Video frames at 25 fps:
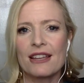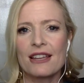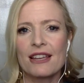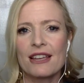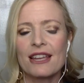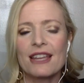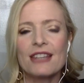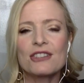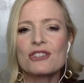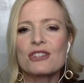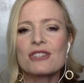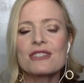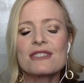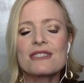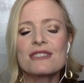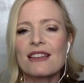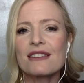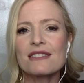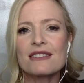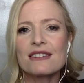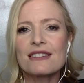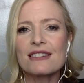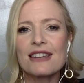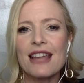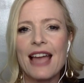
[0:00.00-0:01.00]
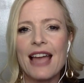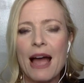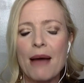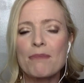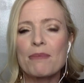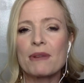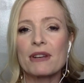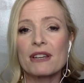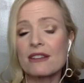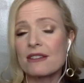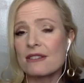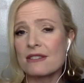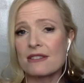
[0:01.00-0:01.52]
It just doesn't
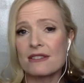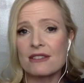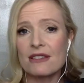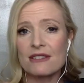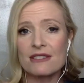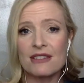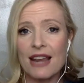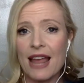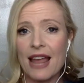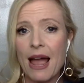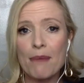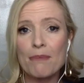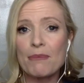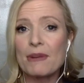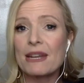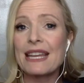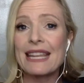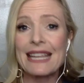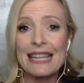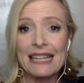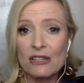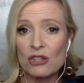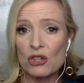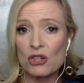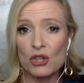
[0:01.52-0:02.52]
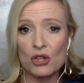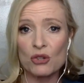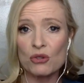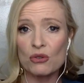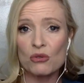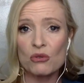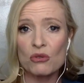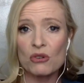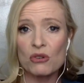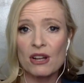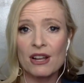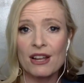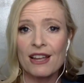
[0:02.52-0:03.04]
happen because it doesn't happen in you.